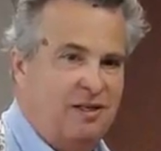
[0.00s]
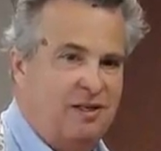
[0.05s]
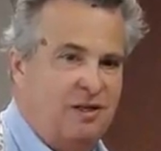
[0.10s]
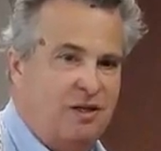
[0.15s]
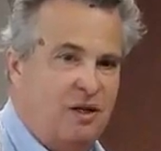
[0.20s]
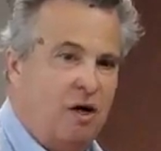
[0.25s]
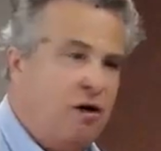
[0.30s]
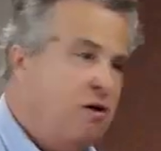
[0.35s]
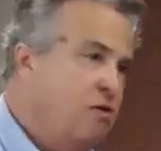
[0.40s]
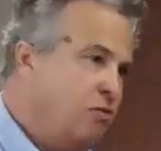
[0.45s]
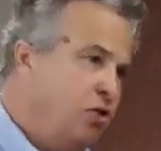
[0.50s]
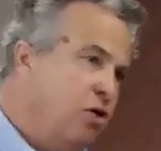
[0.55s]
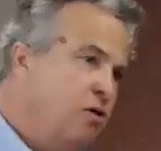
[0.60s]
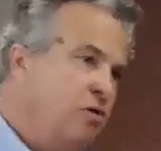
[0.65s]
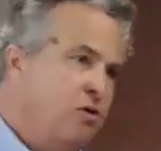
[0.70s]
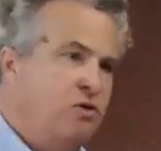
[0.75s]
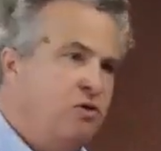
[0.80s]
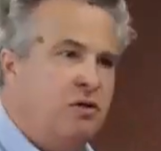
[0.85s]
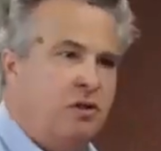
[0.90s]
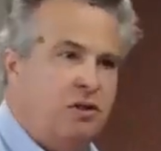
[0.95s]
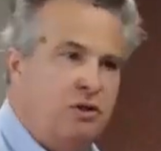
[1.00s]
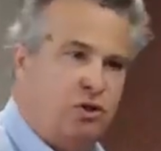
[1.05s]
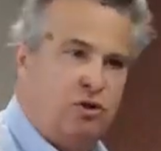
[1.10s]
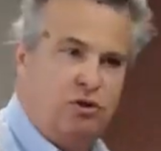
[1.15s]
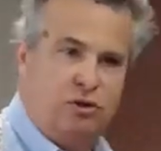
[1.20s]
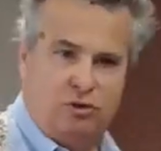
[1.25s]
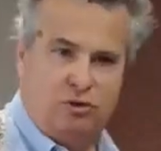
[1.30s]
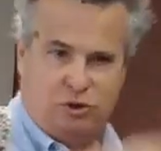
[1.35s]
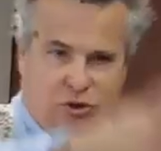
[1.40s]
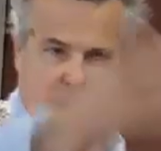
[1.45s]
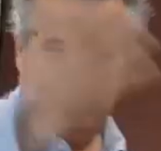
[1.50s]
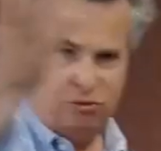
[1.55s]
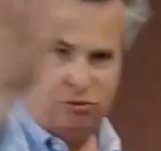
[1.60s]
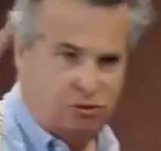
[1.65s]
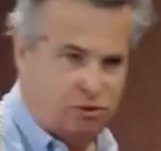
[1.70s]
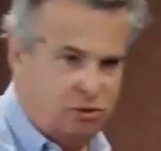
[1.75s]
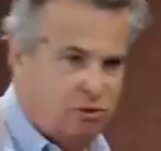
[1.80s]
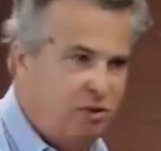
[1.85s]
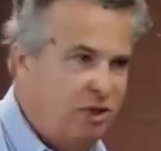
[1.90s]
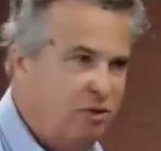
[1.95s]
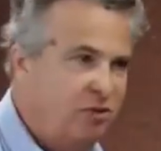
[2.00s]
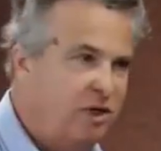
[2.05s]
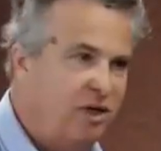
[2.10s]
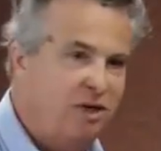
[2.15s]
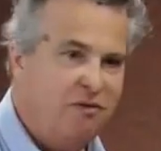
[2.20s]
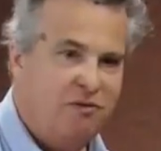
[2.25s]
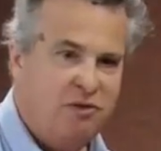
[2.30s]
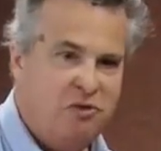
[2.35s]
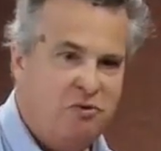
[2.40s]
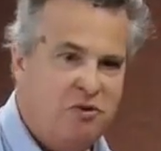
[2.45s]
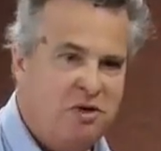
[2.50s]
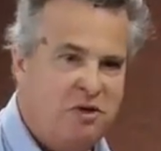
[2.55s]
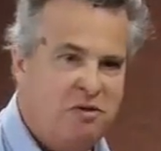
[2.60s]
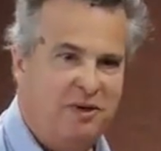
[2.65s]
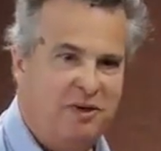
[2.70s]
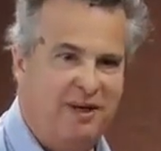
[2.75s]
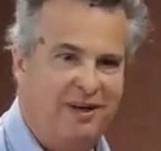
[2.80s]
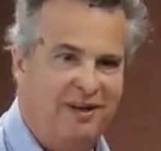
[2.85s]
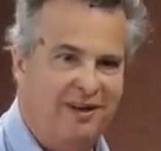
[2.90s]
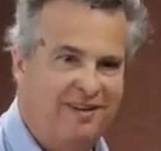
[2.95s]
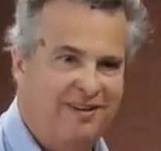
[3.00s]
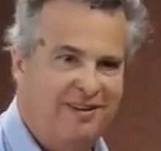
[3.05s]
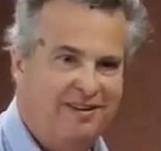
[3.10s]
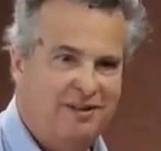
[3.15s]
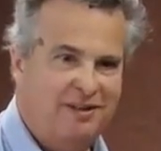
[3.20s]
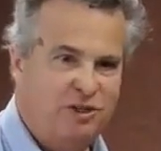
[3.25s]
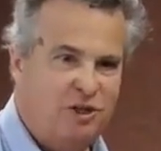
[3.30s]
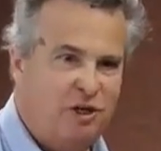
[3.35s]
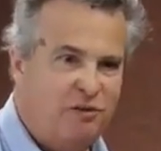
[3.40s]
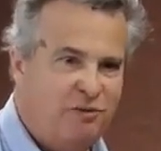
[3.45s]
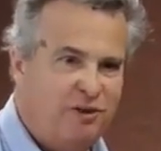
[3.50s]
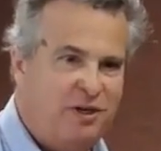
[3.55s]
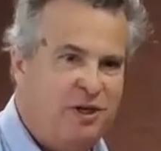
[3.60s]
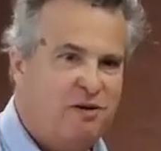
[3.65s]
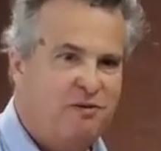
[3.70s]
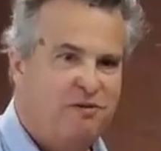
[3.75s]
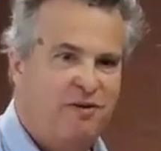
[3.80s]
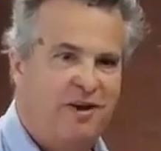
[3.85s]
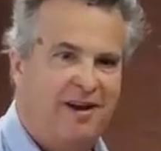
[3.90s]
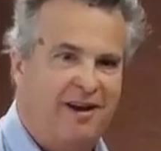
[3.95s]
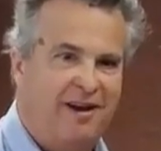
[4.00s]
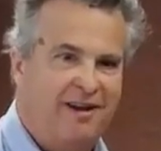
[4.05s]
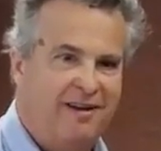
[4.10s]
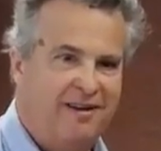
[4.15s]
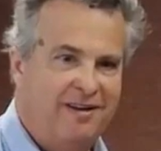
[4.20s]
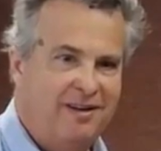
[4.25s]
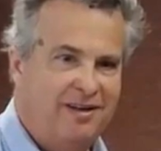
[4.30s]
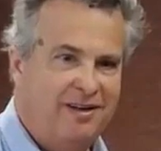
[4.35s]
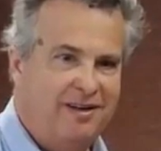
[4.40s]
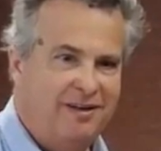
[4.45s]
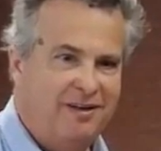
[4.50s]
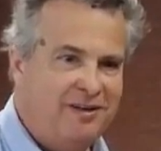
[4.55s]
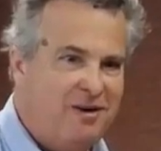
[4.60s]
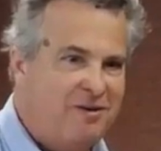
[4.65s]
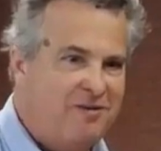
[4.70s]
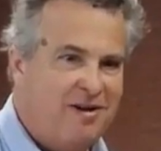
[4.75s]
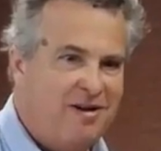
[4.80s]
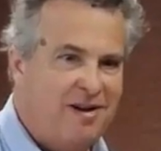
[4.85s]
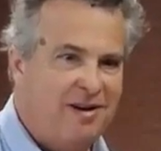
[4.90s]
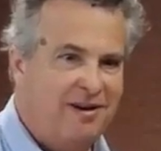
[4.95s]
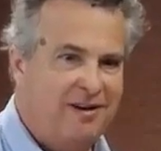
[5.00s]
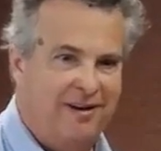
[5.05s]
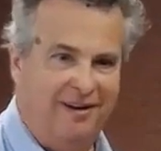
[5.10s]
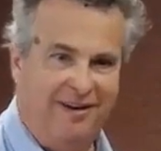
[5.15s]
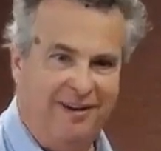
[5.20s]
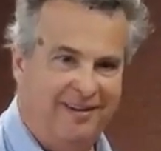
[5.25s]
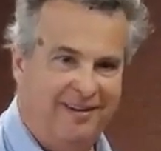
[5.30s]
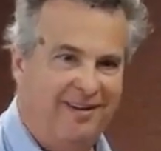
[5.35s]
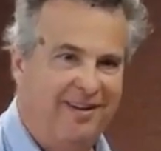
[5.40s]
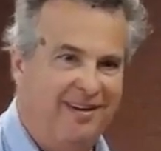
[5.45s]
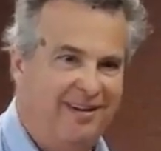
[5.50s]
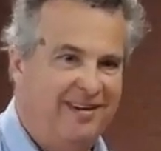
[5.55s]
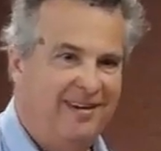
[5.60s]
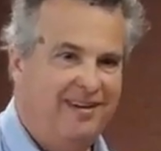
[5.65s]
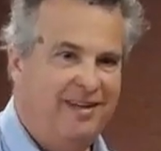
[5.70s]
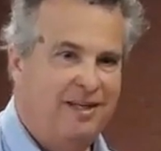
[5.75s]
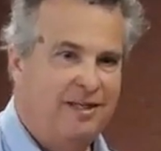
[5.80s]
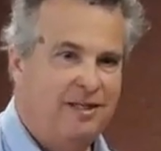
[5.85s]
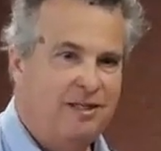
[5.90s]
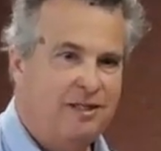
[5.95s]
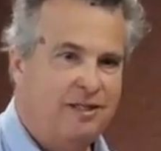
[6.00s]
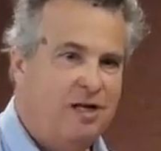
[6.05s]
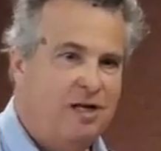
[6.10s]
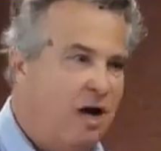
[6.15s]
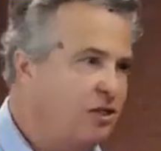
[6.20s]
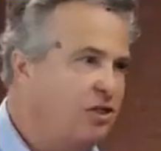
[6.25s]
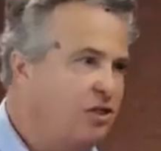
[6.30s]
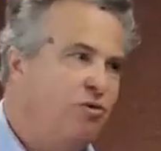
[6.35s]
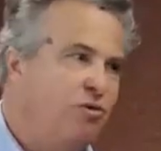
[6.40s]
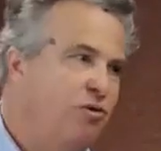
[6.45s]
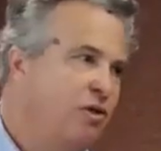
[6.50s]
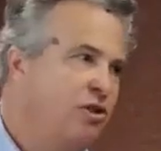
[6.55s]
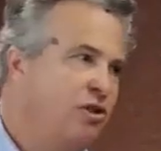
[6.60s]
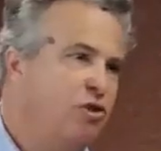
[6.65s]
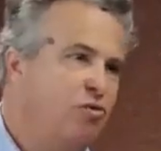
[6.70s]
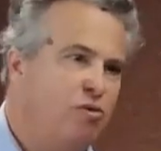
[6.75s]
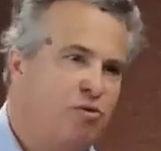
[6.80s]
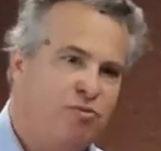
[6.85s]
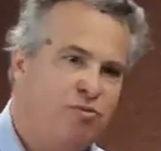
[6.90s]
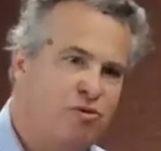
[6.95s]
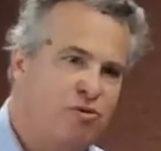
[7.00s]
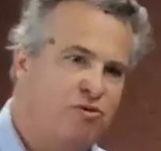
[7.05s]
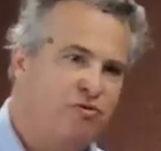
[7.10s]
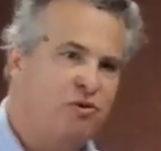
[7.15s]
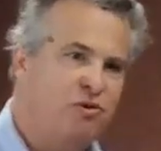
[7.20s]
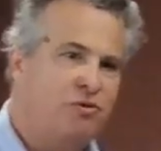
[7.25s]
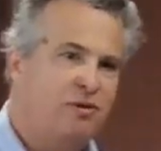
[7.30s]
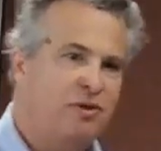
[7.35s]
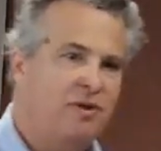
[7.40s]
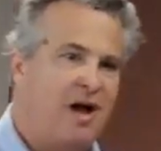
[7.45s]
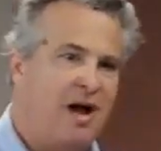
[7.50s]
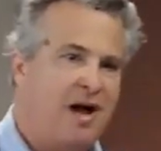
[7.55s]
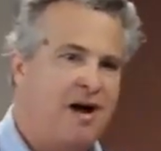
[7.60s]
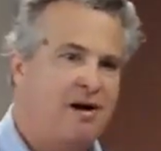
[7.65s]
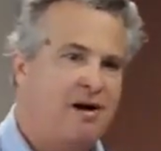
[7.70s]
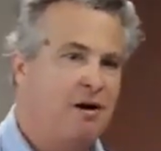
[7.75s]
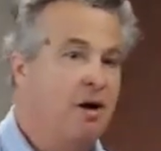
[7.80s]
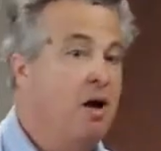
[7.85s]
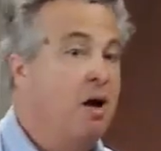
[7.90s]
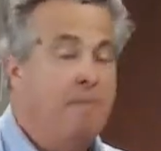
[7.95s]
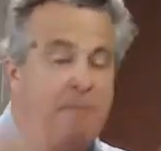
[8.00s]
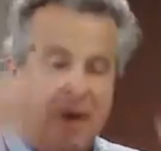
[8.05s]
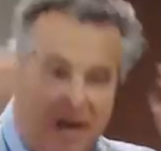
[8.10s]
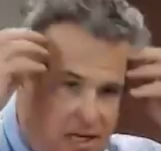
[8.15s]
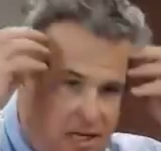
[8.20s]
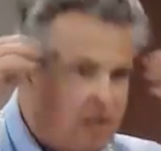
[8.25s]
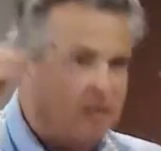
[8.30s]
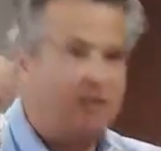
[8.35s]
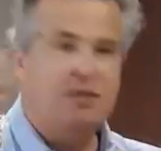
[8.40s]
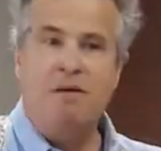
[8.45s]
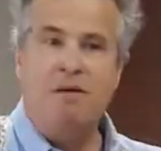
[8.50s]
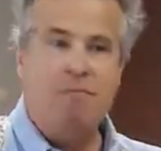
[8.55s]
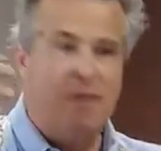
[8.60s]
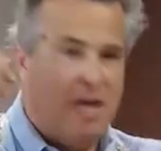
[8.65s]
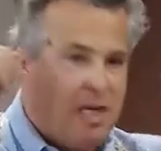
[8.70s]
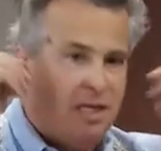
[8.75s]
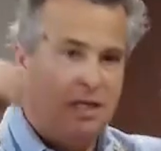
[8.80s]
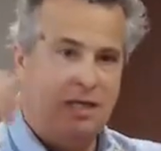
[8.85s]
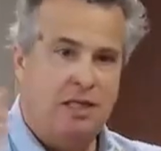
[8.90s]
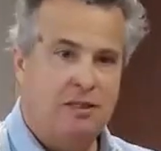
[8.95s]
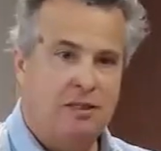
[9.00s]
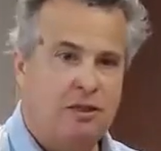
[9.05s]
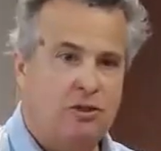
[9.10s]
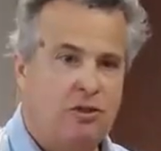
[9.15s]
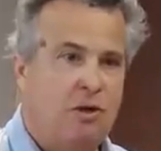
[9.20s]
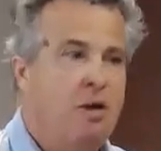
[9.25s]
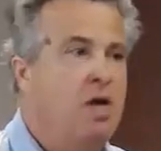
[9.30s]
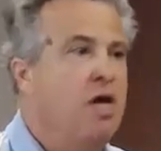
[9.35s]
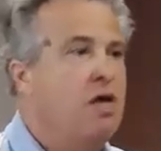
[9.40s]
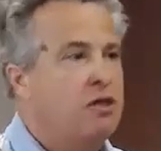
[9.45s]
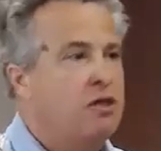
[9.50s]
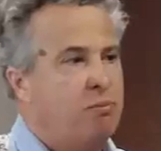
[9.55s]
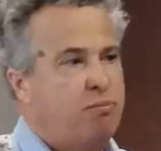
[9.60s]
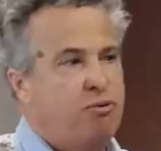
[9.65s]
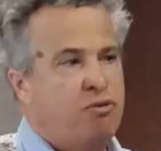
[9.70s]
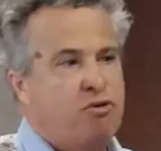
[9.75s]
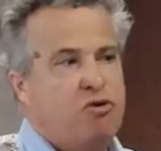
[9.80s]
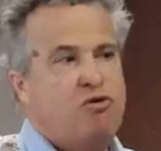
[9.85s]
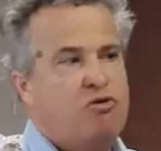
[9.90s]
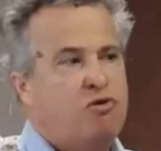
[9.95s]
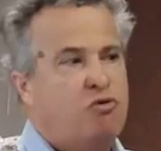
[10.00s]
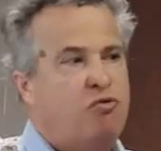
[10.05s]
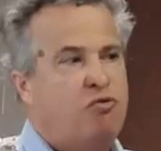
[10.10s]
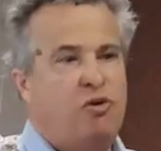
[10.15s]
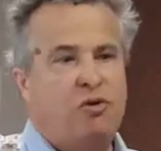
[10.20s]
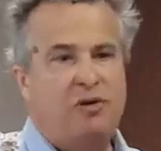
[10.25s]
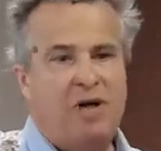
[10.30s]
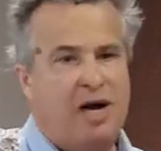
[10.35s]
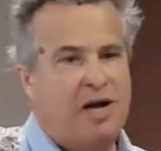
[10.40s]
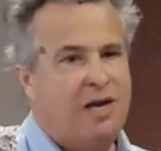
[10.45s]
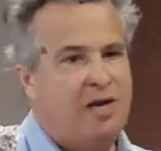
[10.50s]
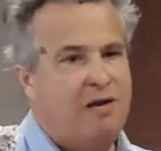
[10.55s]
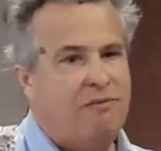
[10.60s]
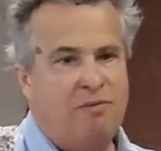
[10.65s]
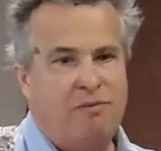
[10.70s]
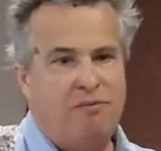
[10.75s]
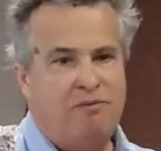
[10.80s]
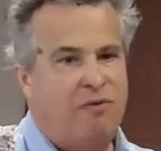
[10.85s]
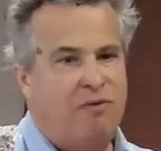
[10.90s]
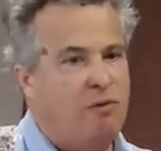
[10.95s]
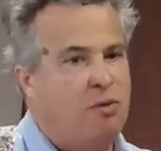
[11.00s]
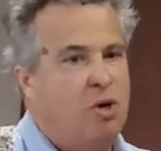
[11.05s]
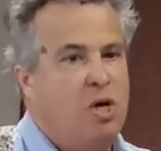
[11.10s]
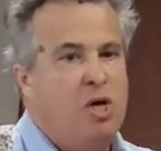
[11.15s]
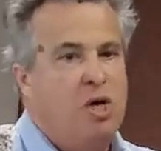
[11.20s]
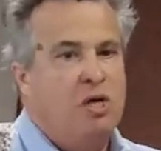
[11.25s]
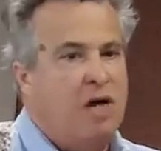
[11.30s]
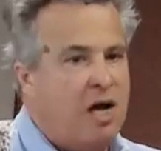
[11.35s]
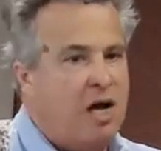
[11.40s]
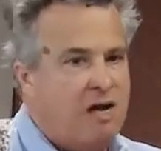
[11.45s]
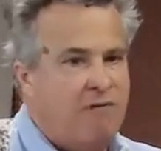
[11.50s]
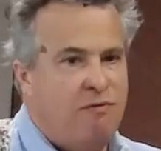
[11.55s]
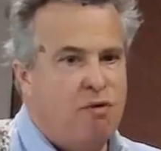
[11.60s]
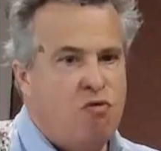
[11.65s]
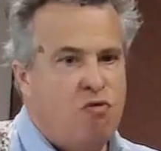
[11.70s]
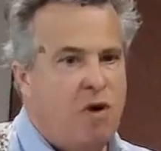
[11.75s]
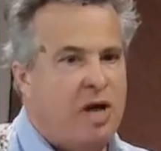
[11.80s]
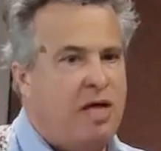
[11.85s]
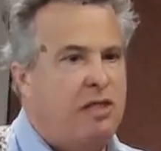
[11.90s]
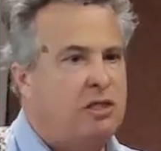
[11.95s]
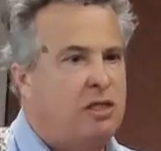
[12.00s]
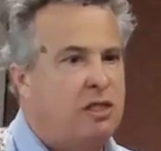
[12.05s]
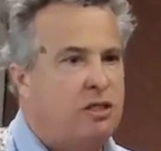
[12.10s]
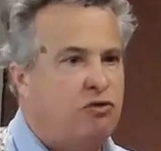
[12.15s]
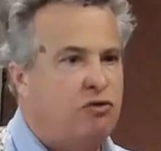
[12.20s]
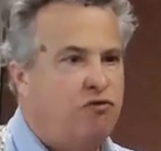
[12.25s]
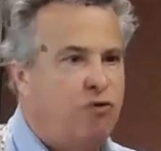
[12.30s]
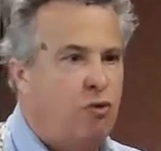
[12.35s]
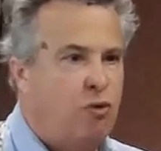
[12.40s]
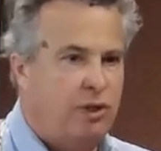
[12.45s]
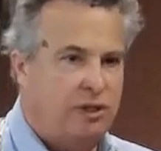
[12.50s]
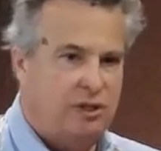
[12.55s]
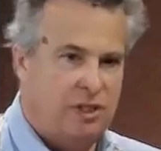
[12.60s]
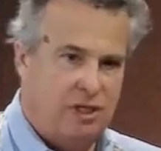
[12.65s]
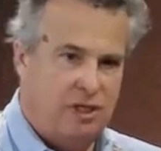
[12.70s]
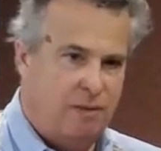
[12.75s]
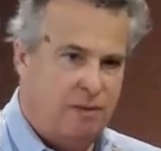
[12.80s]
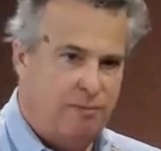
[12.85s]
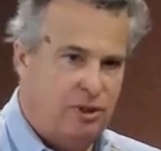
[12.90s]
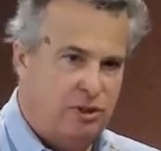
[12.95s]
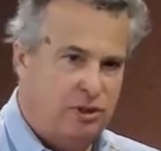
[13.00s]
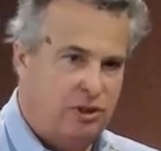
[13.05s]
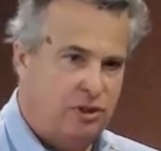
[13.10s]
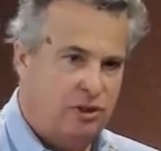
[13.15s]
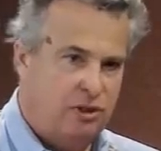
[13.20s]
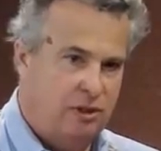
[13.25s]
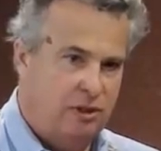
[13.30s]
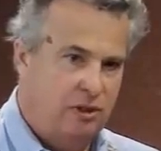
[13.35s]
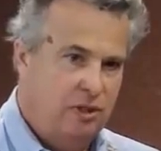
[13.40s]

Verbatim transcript: Oh, sure, you can just choose to be whatever you want to be. Self identify. Go at it. The consequences will prove you a liar, but it doesn't make any sense. The prudent will not even, not even raise his voice in opposition